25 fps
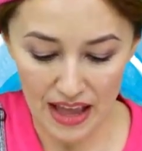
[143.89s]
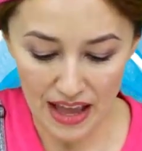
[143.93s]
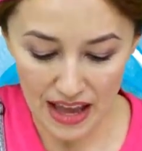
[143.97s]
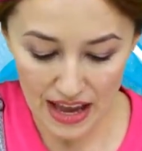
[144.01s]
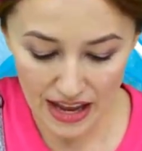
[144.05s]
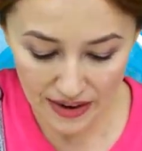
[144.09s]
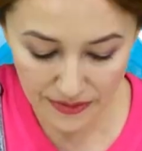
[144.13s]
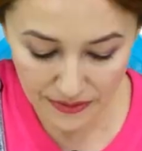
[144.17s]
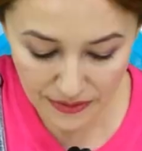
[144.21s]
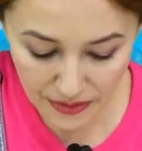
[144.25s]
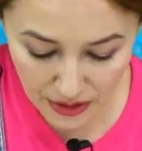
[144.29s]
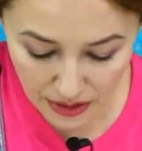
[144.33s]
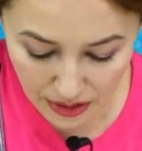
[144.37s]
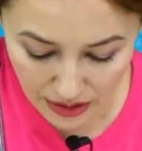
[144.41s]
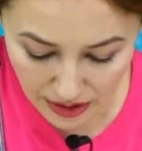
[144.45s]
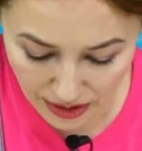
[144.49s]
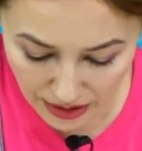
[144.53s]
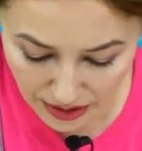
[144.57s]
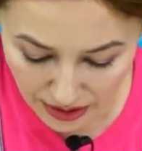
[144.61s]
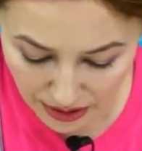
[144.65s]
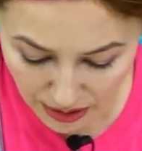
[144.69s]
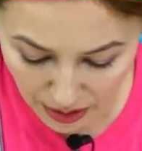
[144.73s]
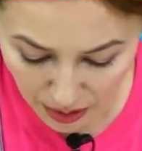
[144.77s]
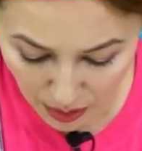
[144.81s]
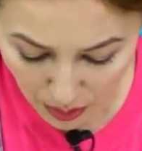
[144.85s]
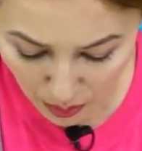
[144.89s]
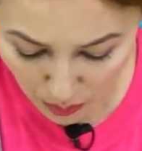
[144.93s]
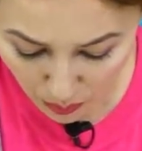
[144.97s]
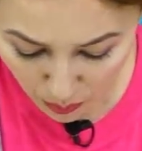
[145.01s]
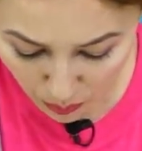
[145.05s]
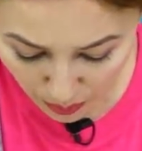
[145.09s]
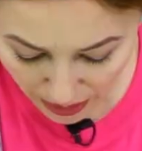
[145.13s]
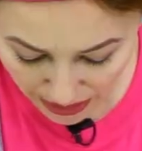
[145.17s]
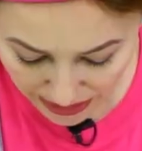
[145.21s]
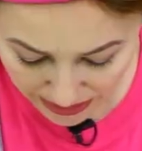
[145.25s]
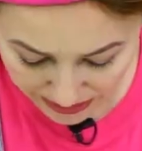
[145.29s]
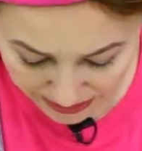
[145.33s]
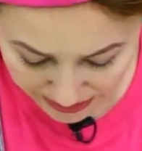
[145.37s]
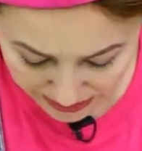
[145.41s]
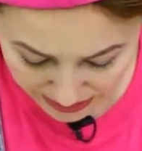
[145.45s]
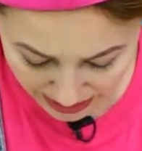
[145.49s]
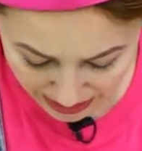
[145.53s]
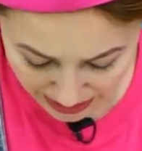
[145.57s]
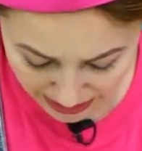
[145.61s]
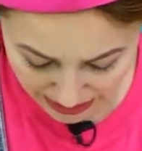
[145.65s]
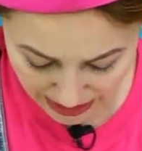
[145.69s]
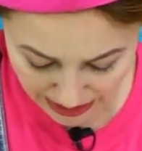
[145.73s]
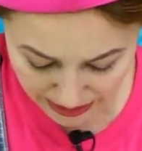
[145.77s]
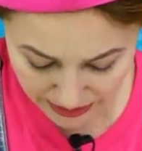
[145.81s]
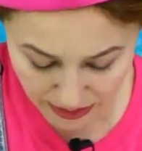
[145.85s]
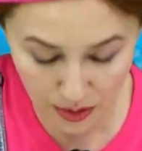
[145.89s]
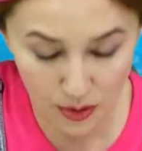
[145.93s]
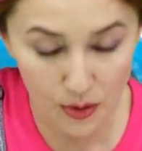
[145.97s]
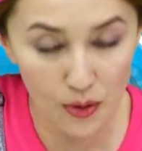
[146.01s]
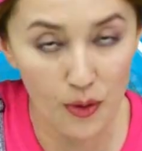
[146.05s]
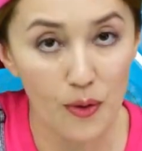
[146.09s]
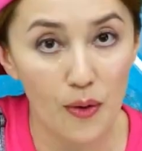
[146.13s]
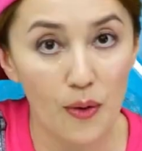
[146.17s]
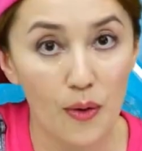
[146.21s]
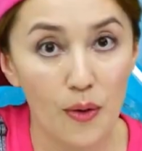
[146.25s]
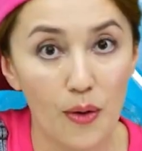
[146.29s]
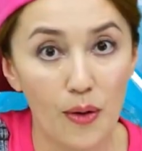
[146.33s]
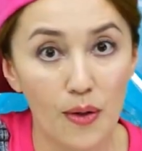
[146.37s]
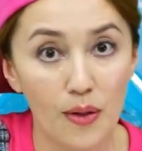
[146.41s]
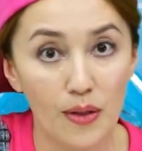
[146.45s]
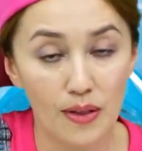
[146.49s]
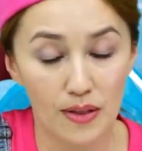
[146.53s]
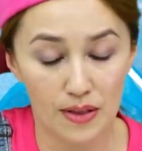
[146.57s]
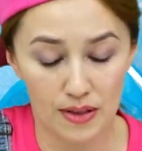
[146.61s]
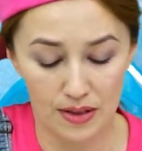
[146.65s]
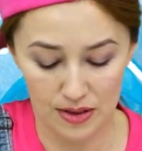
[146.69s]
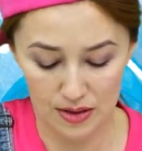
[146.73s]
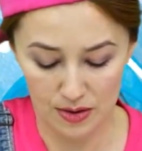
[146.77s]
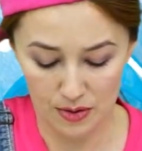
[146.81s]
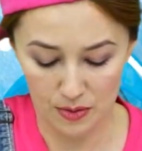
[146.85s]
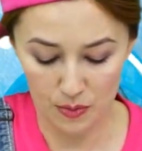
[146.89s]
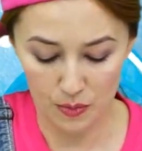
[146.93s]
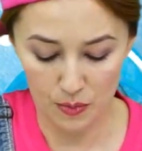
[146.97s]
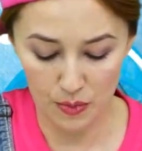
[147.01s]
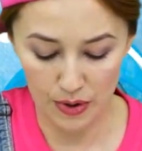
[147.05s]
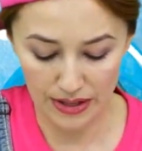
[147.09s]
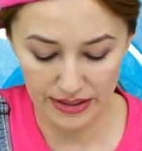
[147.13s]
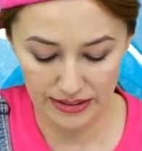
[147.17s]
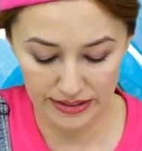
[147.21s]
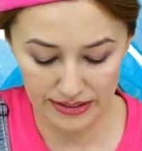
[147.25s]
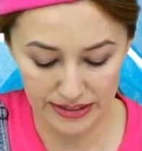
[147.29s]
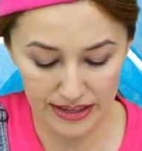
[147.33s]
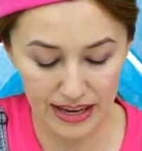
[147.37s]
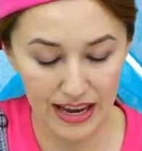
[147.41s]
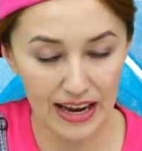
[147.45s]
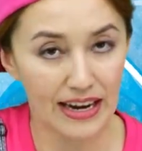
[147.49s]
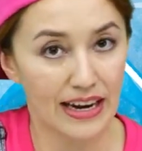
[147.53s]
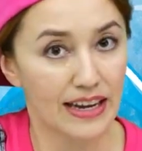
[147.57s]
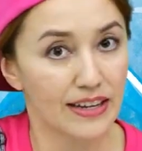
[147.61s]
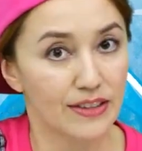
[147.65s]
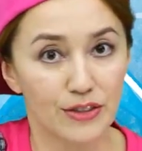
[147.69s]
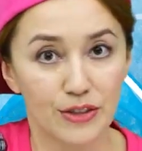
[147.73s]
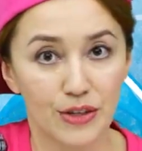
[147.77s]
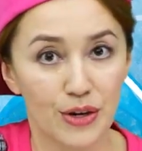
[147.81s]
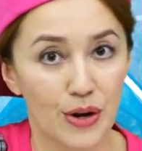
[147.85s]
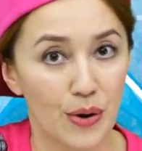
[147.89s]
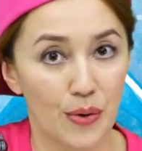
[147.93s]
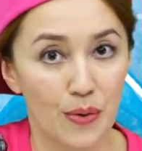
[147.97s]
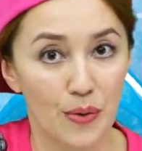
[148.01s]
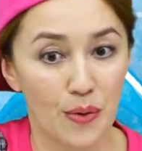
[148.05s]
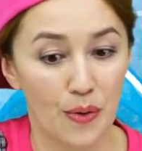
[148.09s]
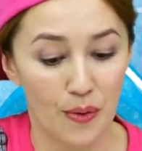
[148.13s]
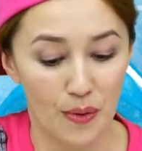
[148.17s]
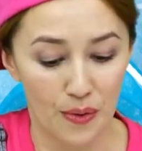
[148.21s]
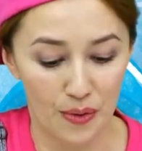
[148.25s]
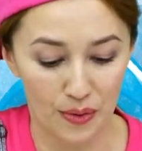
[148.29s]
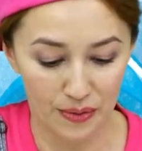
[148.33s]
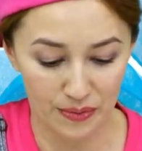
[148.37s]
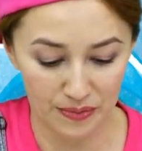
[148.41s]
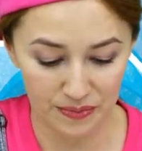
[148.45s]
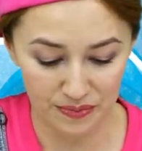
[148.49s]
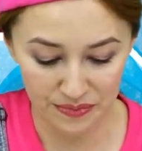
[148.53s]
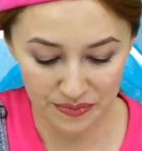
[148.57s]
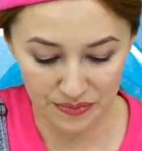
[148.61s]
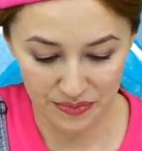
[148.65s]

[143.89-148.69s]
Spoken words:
And if you look, one side has a hole, one side has no hole.